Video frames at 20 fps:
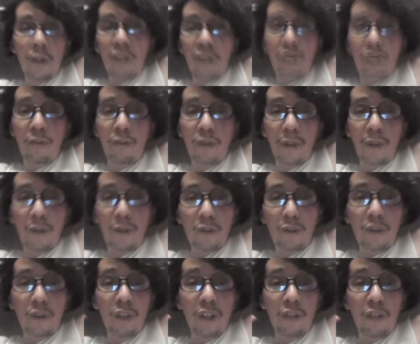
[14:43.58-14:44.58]

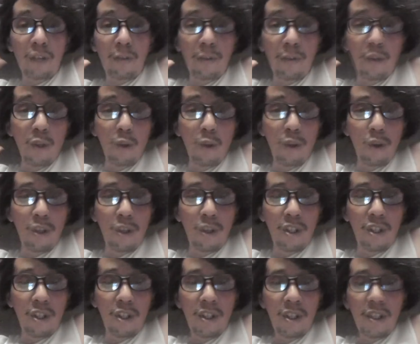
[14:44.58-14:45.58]

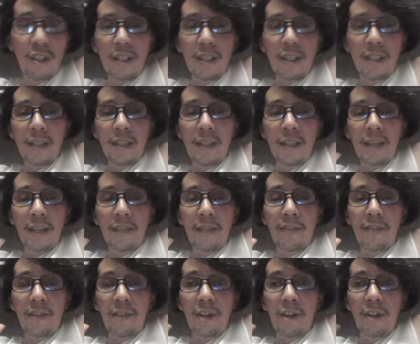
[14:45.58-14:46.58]
entrepreneurs that have
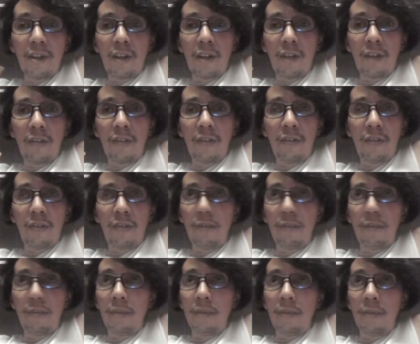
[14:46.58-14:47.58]
started
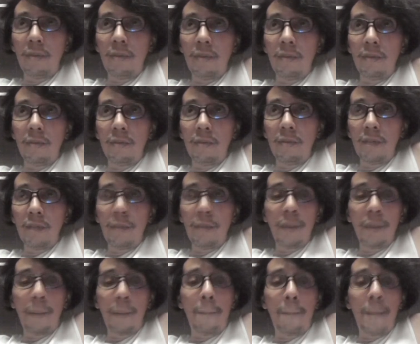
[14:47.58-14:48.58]
some
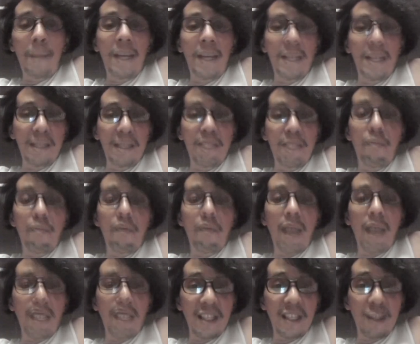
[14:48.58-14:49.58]
of the biggest
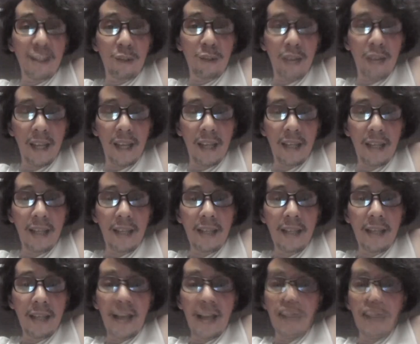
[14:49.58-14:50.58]
brands today
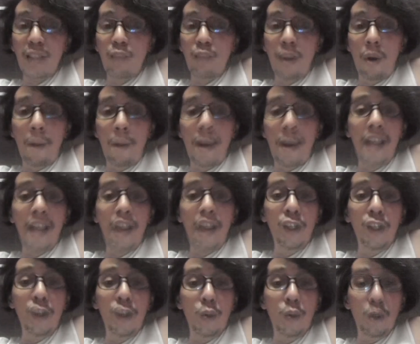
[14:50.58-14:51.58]
as one-man
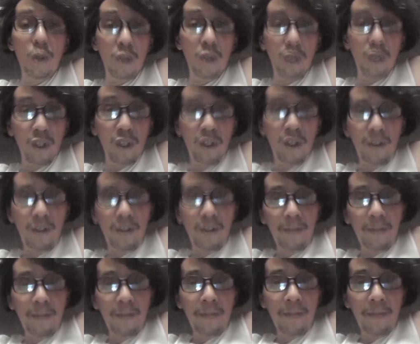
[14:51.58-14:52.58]
shows,
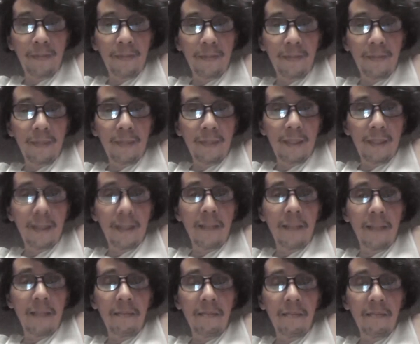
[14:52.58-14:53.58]
okay,